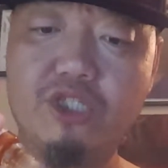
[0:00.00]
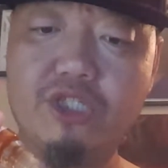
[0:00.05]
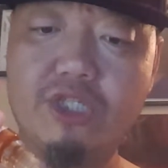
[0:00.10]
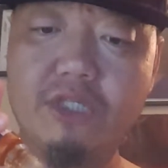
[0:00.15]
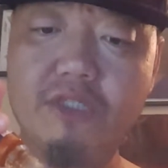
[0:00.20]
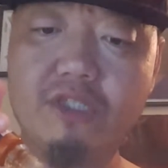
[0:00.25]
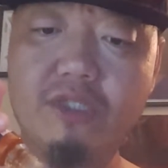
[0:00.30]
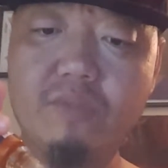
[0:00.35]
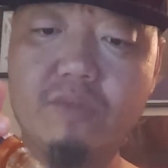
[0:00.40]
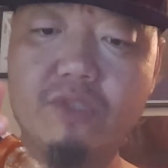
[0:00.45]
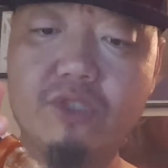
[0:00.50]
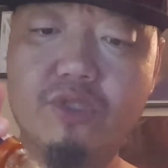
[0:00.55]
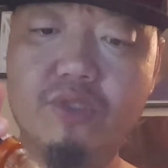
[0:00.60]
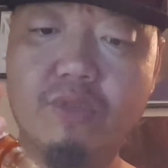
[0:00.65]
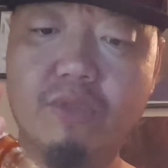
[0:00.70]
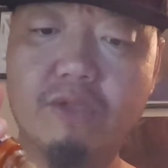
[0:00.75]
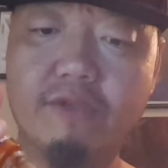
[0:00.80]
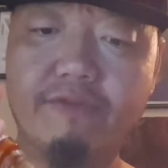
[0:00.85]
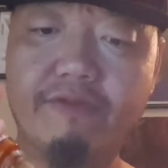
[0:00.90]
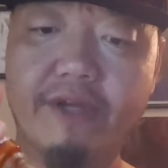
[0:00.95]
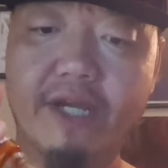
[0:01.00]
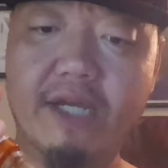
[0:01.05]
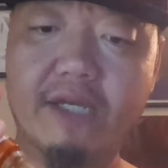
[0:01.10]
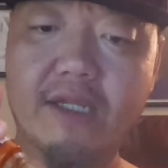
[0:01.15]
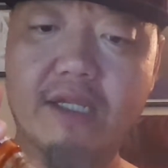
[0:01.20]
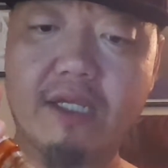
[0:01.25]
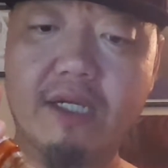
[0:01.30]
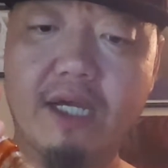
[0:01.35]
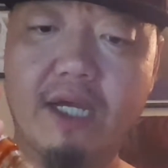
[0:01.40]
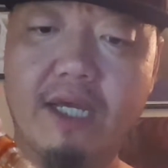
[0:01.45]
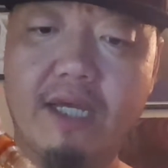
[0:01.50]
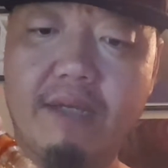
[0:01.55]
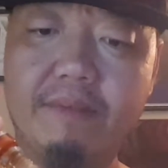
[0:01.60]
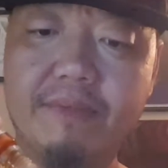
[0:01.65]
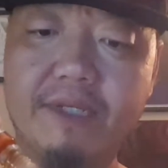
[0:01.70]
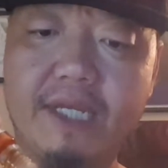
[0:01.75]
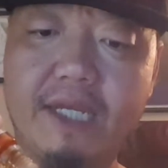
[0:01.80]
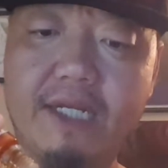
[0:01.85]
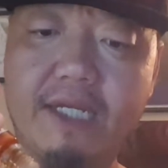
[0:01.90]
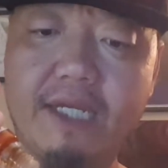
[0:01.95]
just to ensure the fact that I
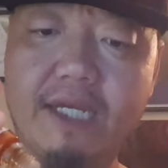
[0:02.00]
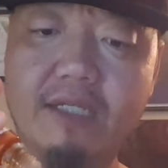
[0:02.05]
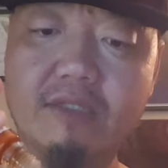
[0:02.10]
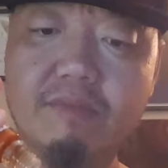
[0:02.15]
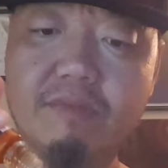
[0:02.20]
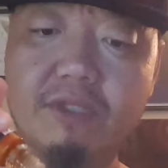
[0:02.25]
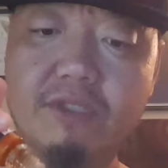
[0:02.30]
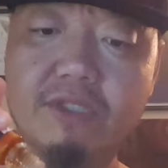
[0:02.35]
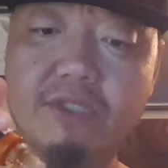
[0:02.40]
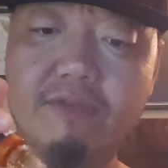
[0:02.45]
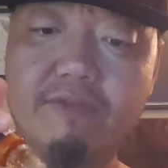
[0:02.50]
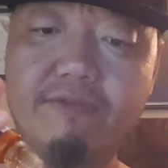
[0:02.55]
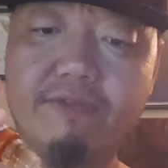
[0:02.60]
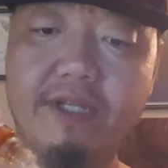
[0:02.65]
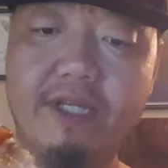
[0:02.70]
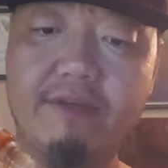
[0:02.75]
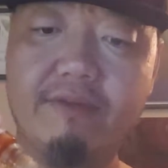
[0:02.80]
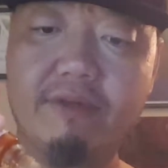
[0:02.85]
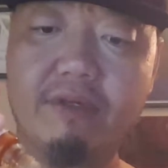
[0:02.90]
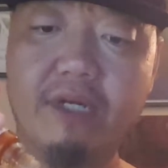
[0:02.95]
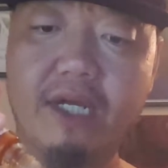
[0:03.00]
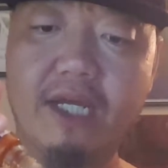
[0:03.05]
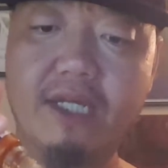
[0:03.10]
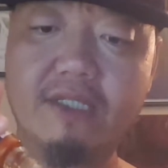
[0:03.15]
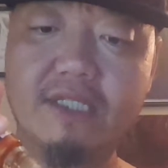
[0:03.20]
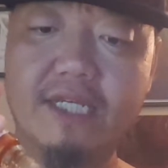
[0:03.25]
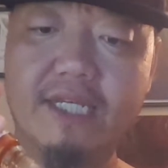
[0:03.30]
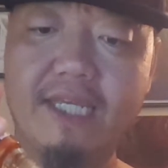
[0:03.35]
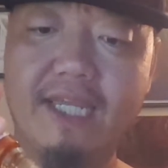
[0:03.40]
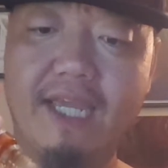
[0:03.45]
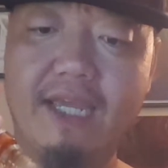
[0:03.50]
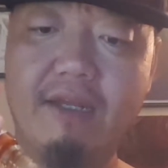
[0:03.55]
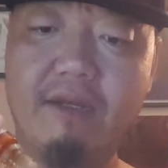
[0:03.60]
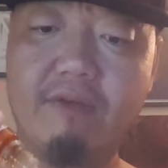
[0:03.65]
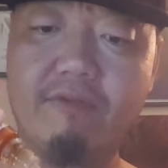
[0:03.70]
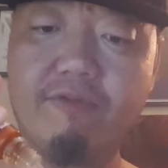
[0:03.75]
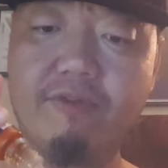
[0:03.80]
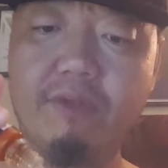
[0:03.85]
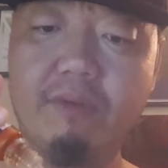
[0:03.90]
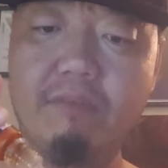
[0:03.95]
am getting as much of the flavor as I
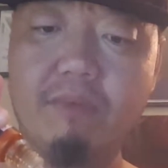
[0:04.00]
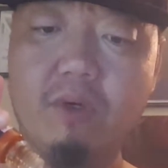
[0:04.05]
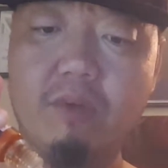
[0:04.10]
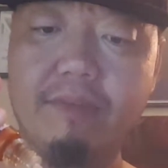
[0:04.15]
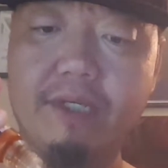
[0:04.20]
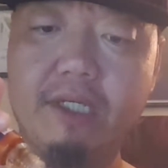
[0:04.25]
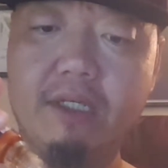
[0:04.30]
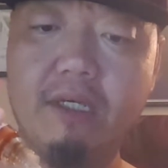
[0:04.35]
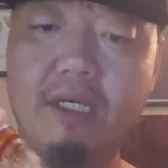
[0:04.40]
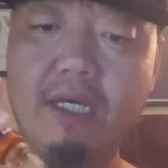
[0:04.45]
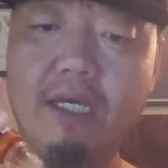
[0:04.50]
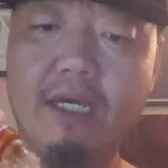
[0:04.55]
can for the moment.